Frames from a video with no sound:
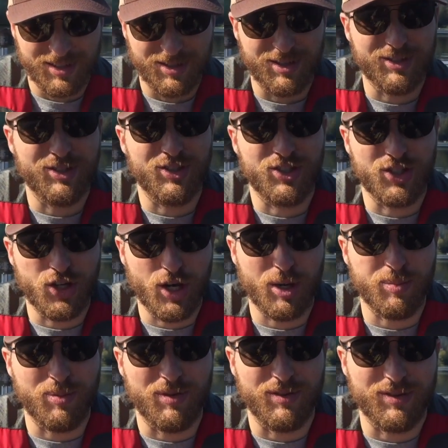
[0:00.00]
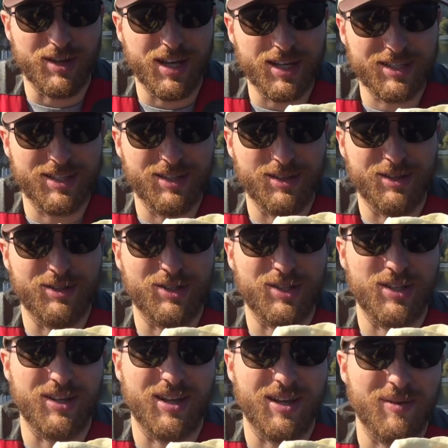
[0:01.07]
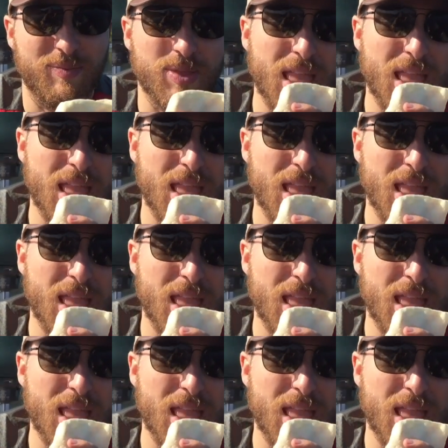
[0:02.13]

Lunch of champions. Excellent lunch today.